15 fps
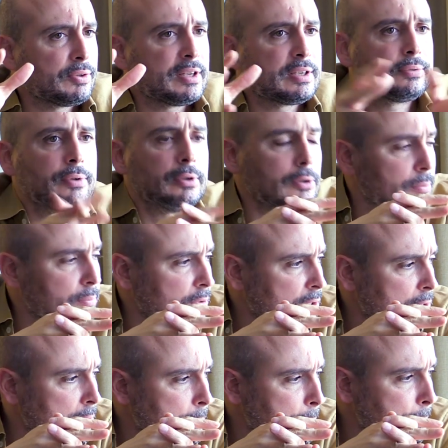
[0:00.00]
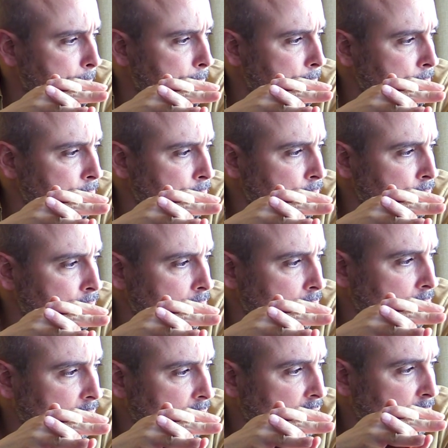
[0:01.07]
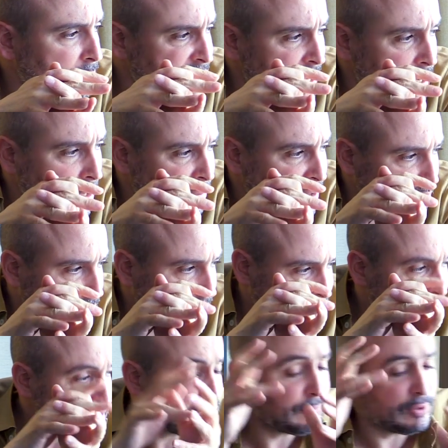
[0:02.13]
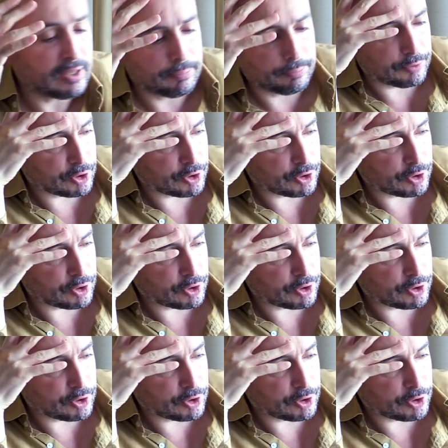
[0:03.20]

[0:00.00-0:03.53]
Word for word: on this film. But yeah, I mean, there are definitely